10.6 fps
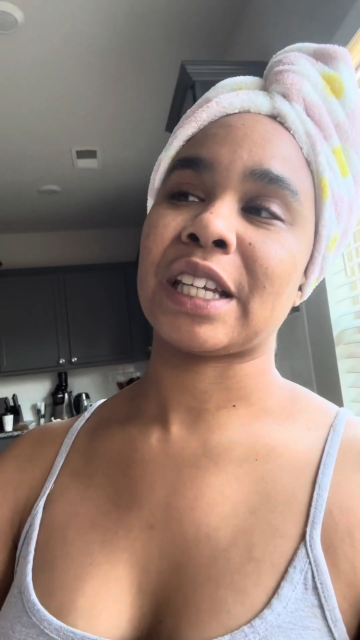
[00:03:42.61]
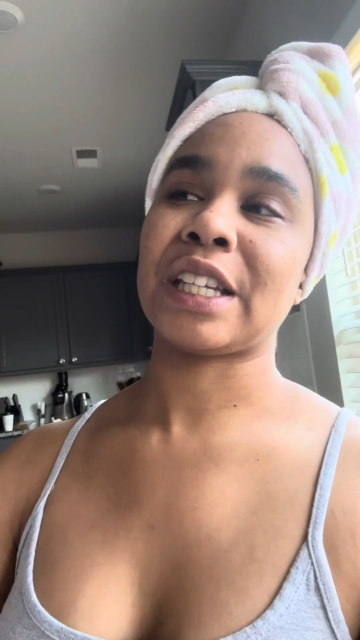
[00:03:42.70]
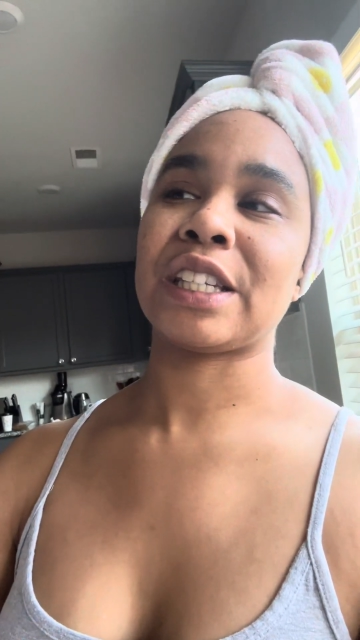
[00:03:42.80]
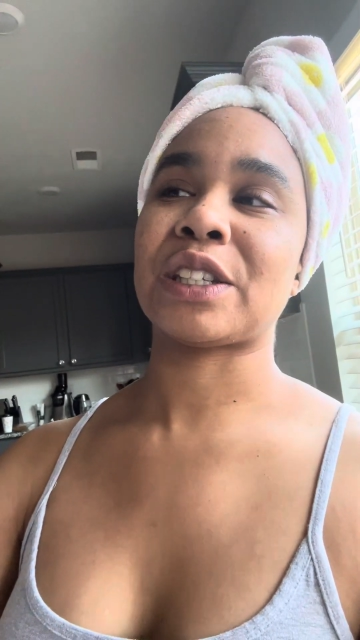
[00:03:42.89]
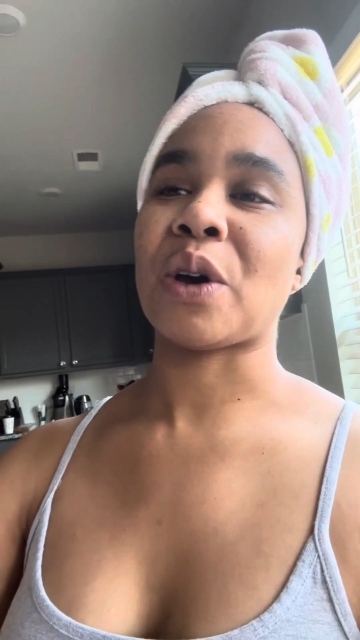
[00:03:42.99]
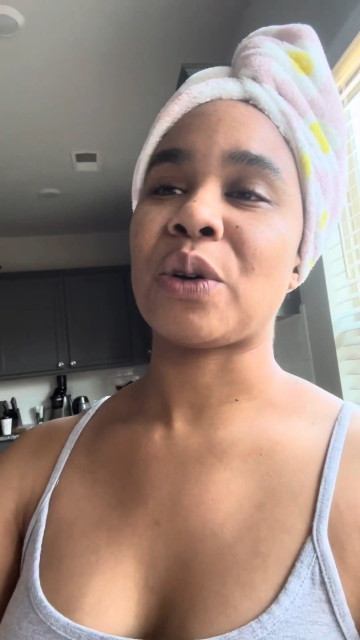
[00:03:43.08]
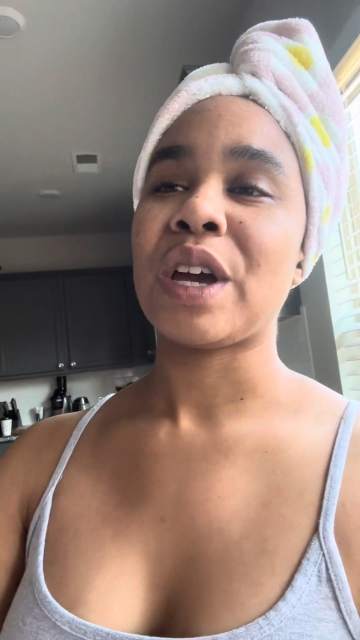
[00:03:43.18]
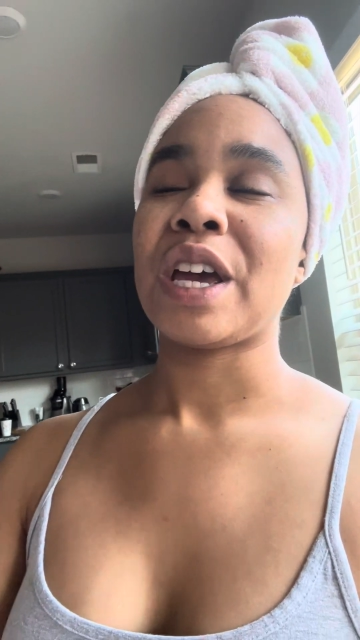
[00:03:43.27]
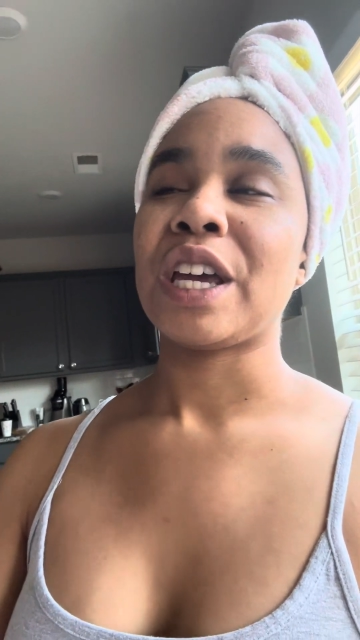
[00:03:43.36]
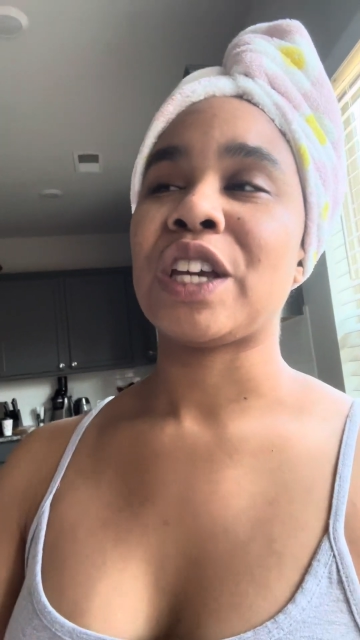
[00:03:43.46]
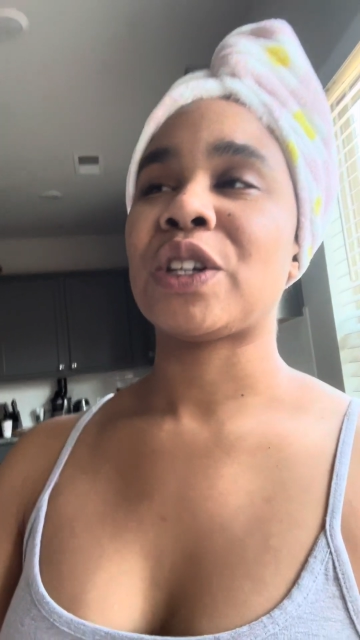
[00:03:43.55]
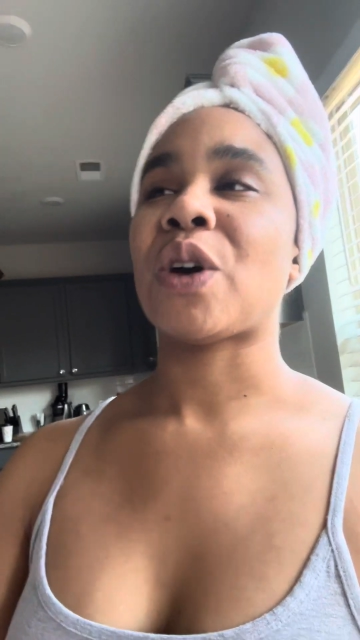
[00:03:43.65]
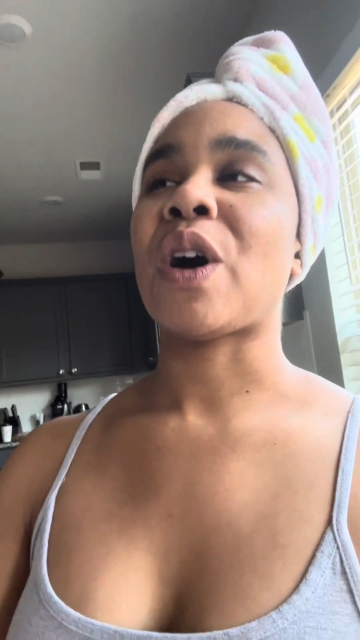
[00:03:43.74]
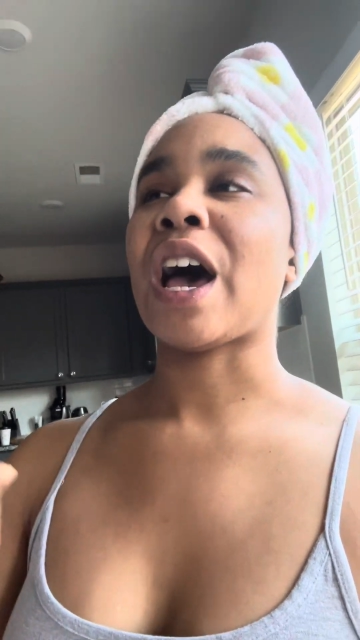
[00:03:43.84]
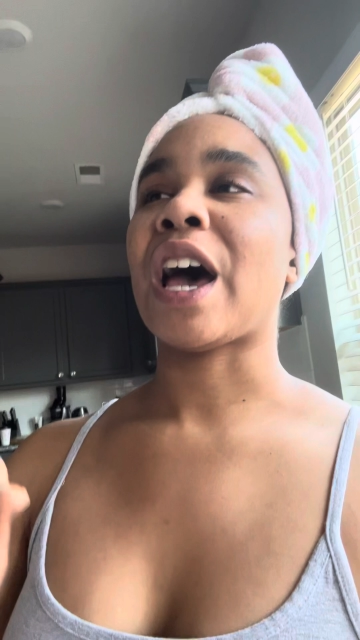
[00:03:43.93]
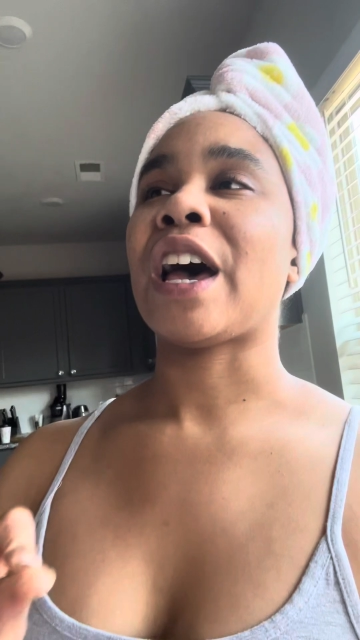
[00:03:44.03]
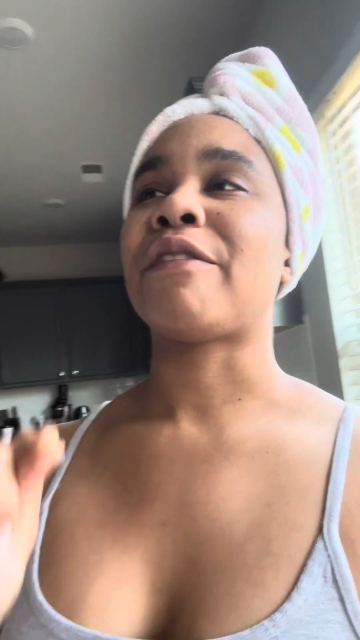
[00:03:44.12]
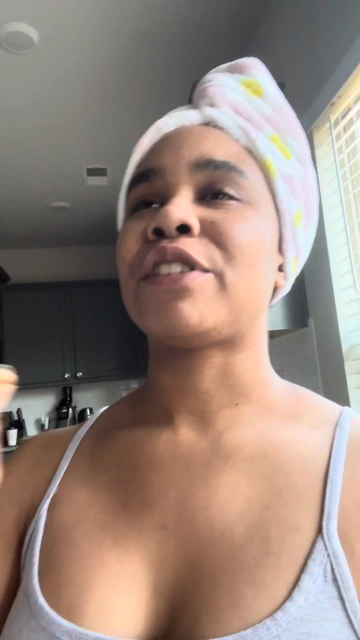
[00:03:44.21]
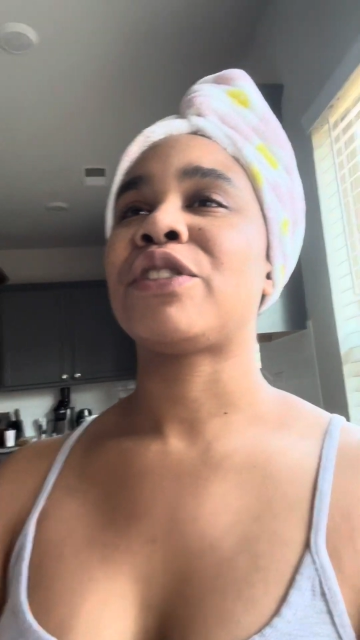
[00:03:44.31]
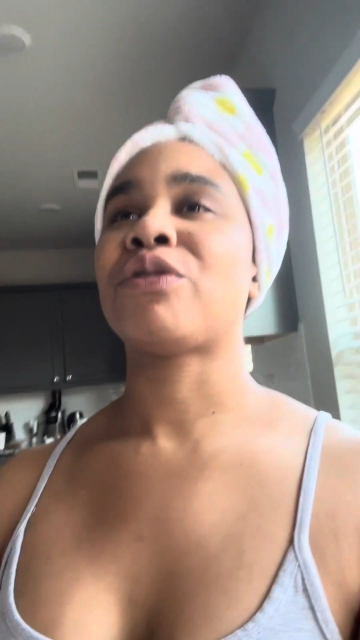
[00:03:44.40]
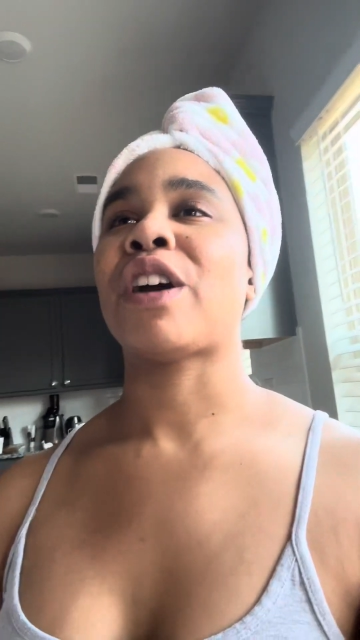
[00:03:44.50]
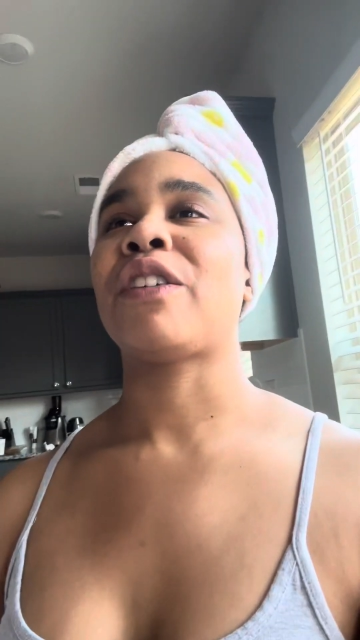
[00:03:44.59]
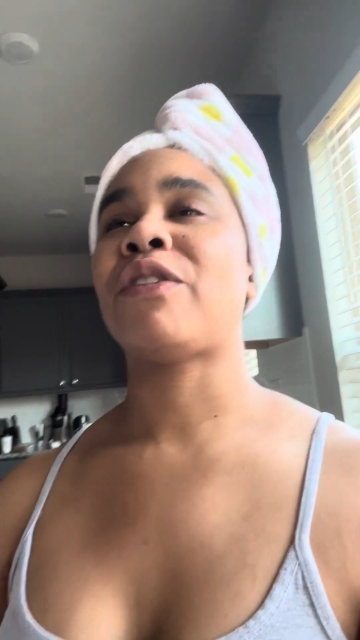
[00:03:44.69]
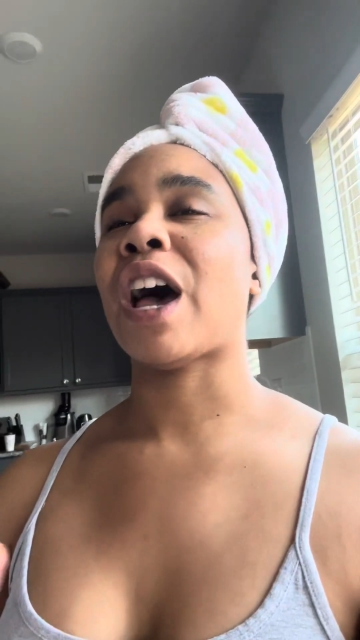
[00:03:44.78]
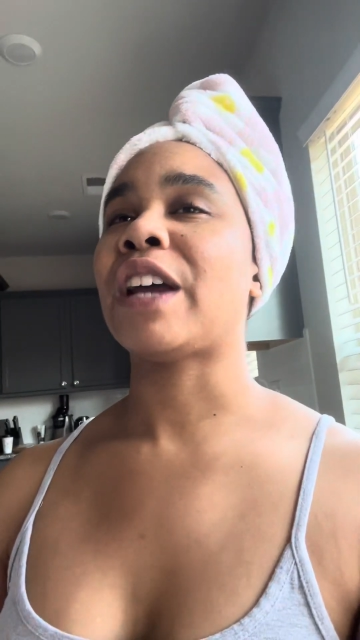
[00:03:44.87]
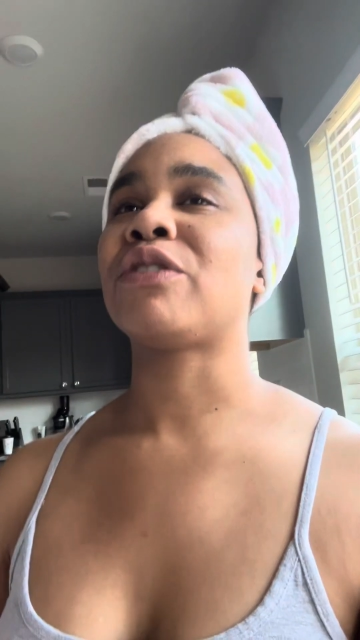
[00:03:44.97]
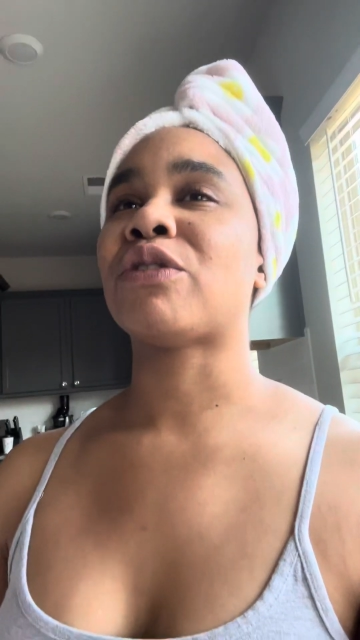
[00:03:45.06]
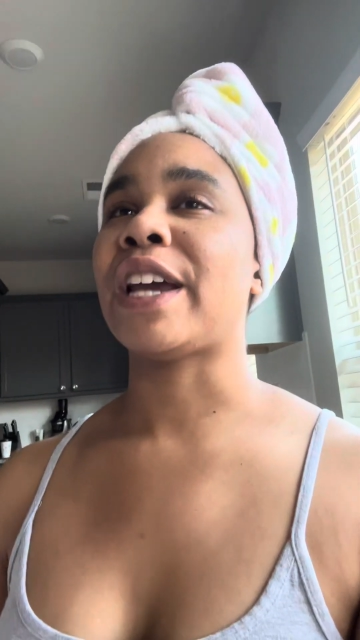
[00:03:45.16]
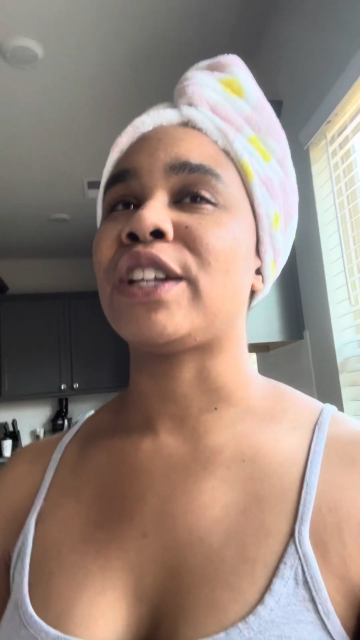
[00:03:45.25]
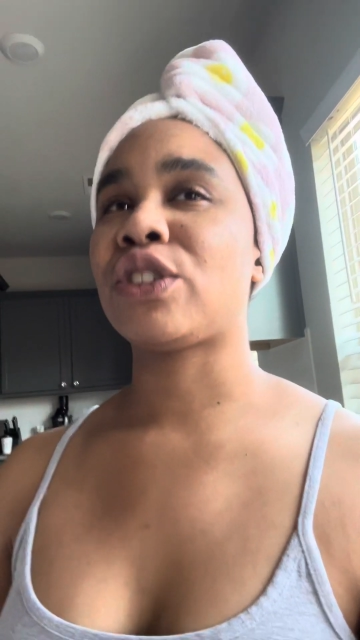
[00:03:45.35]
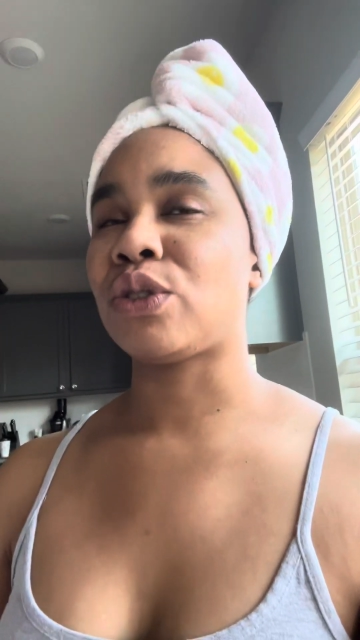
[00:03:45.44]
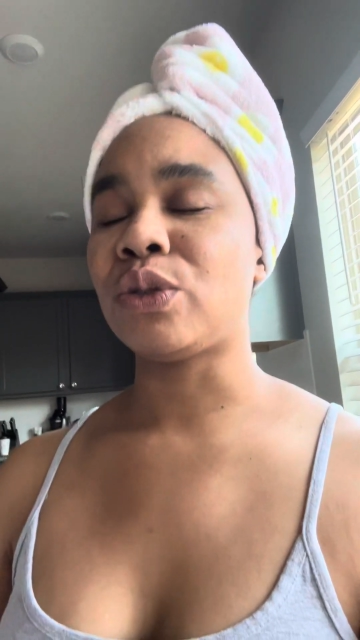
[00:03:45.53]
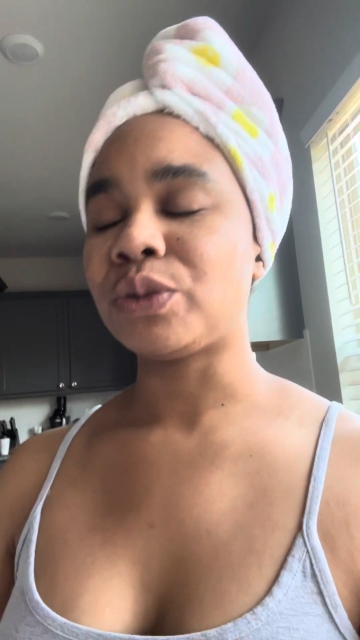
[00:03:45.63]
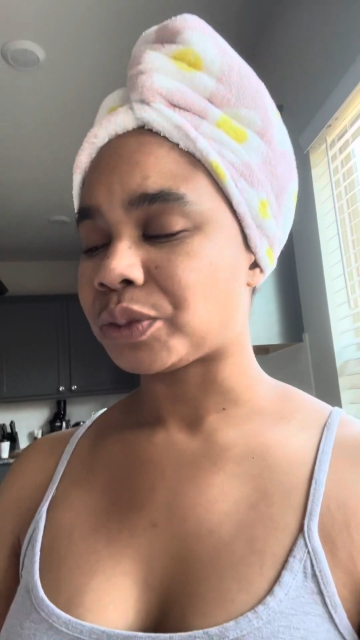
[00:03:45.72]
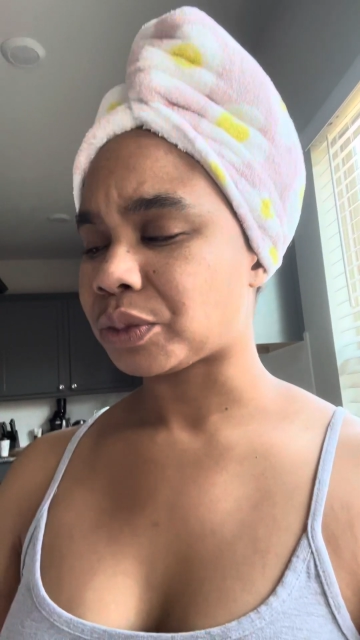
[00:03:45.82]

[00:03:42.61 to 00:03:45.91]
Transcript: And so, you know, I have a divine right to